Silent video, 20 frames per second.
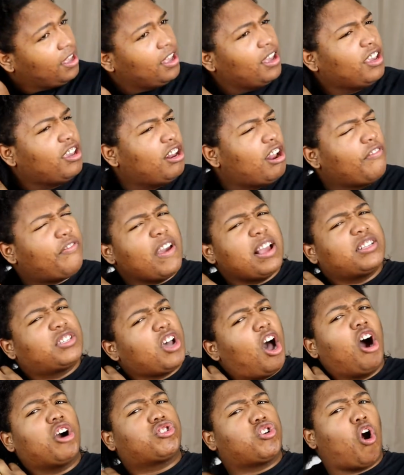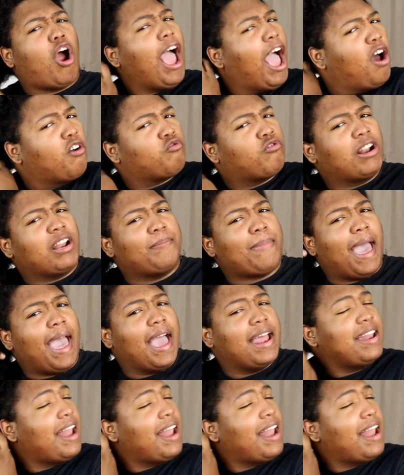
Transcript: You know, they dogged her out really bad.